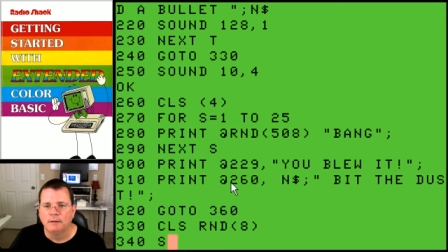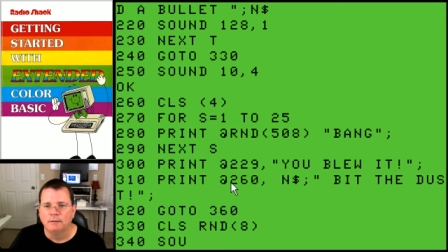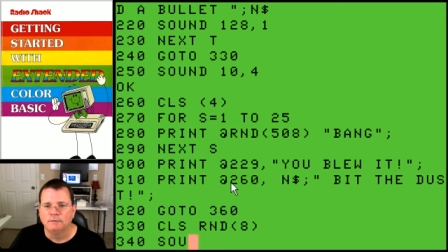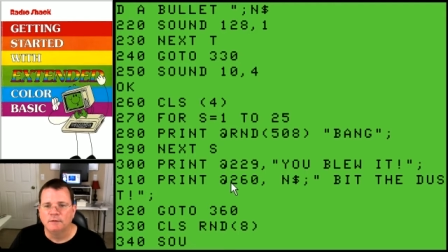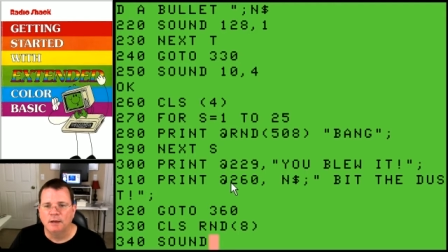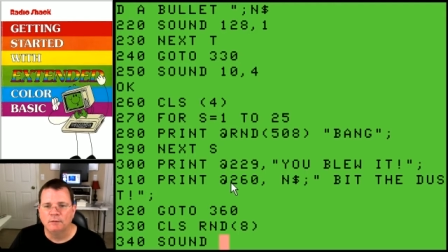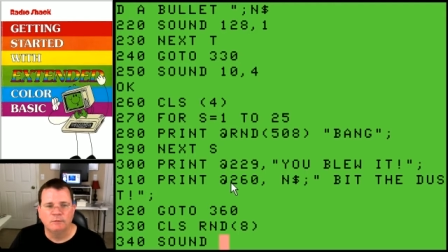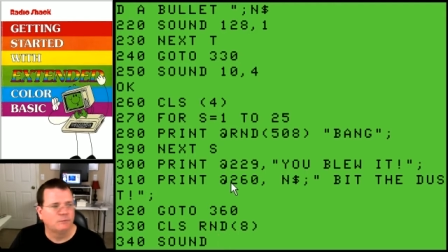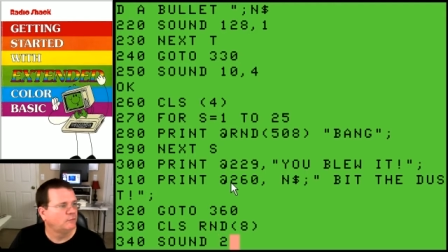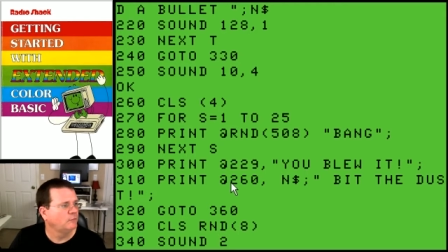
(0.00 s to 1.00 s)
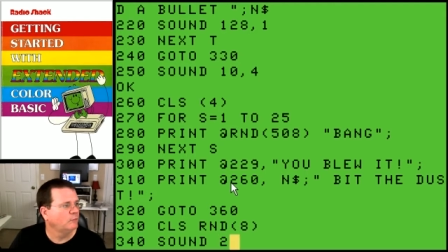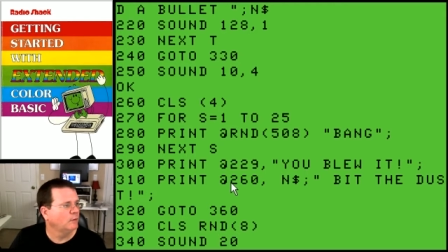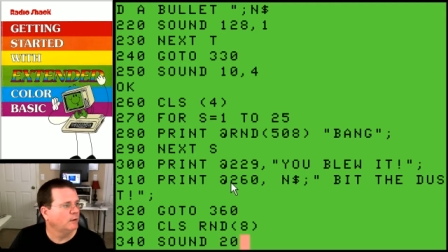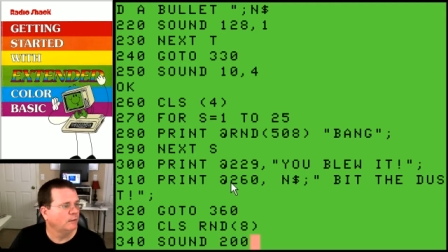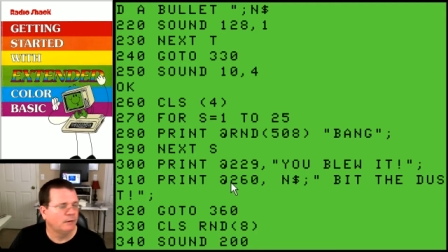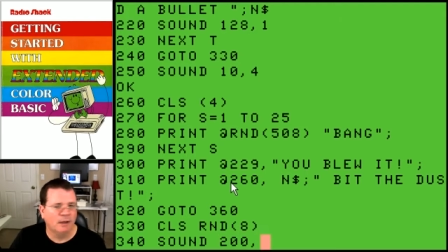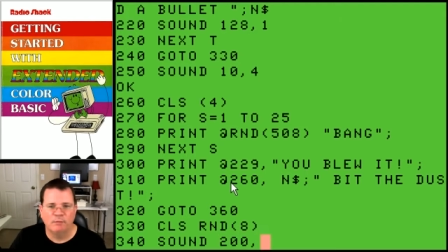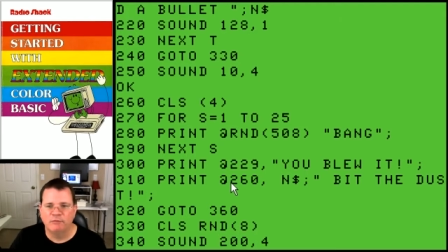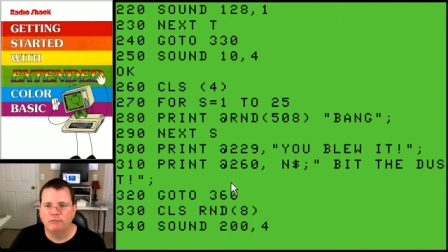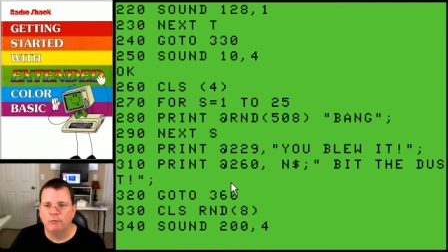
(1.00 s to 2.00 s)
sound 200
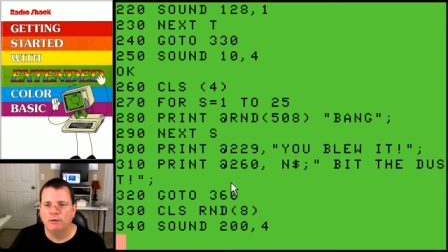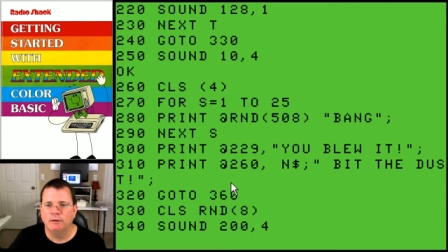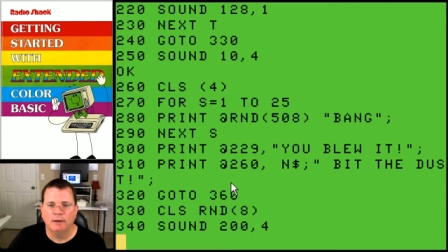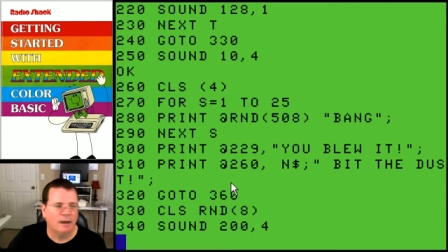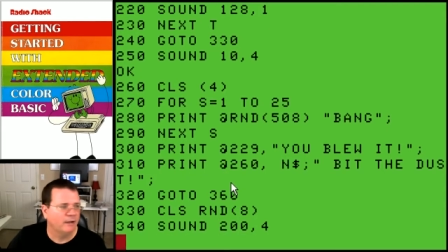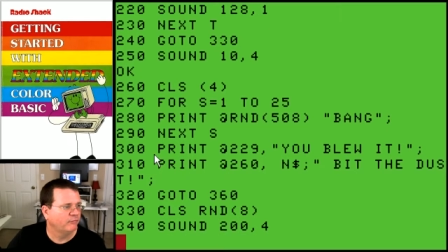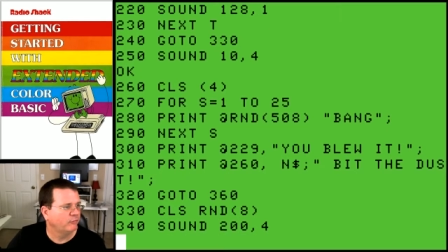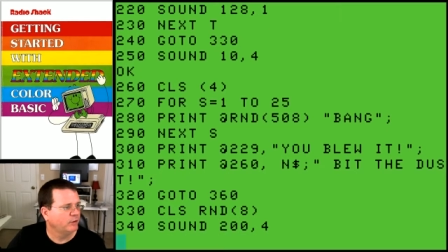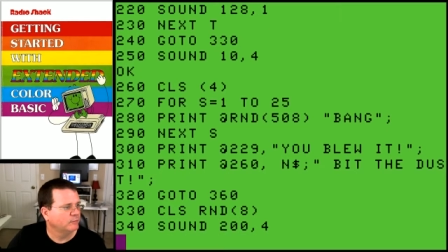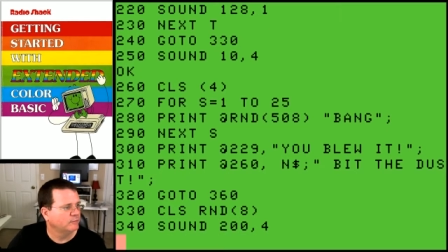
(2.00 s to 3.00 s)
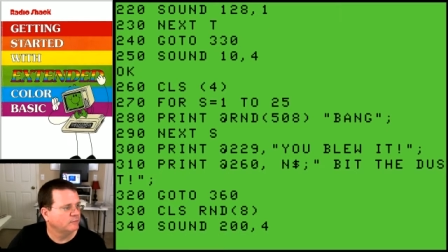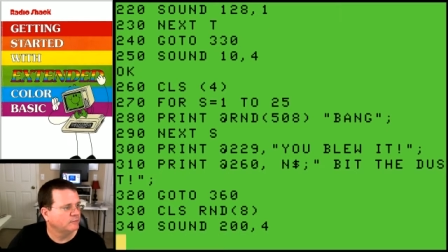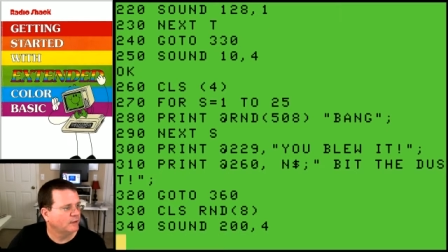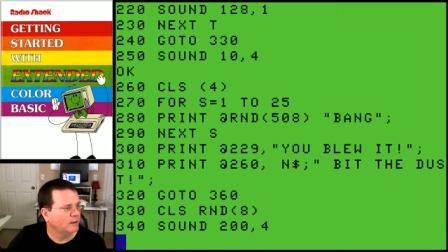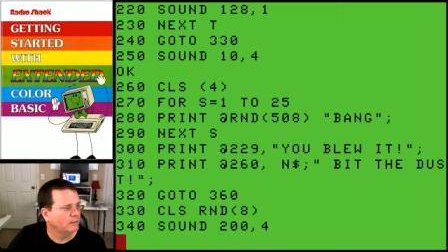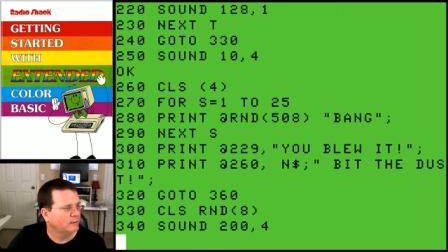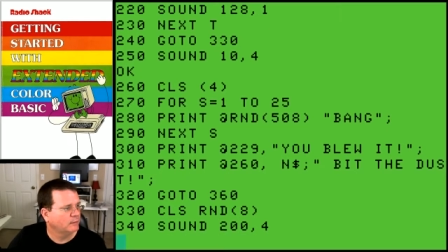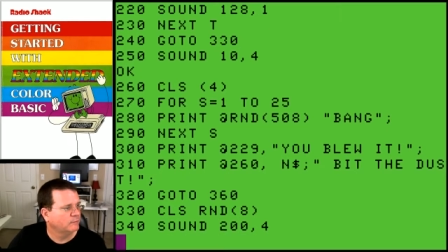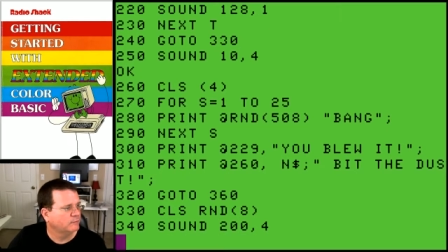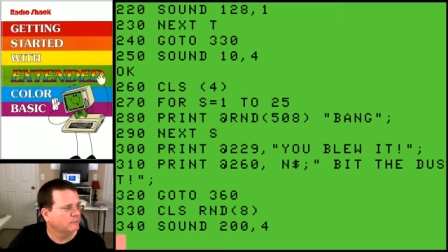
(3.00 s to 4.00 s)
comma 4 high frequency sound
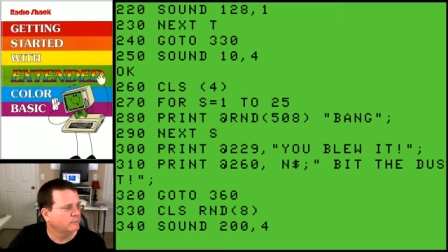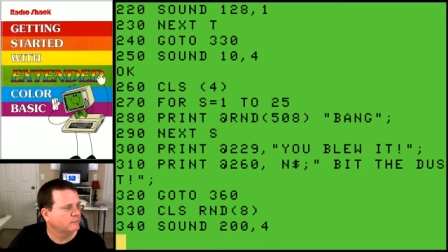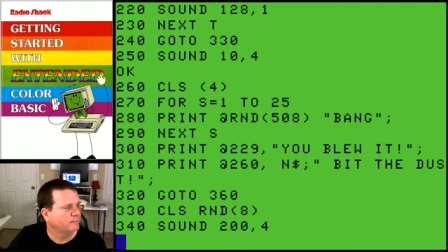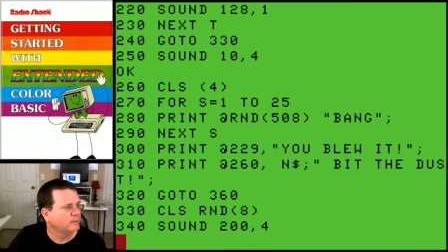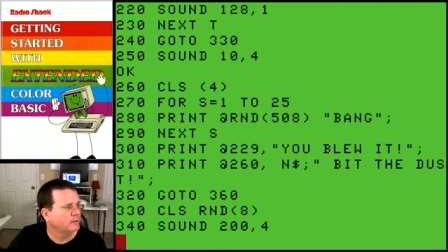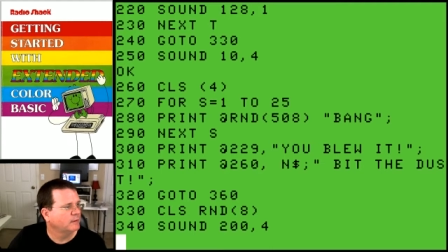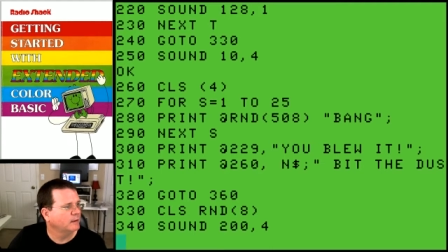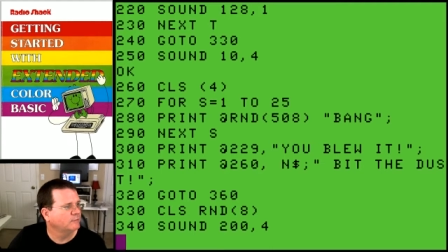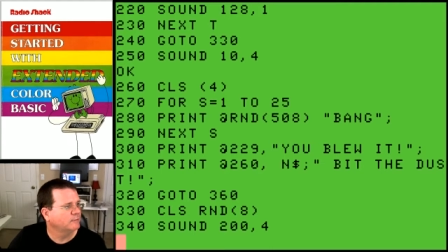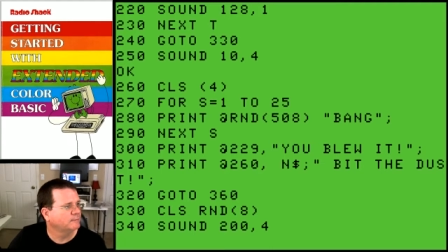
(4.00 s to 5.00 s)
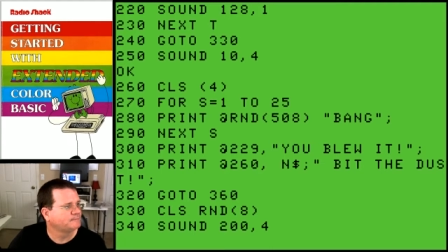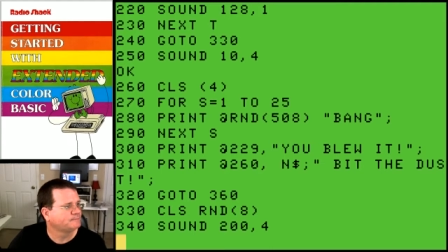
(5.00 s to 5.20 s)
that's something nicer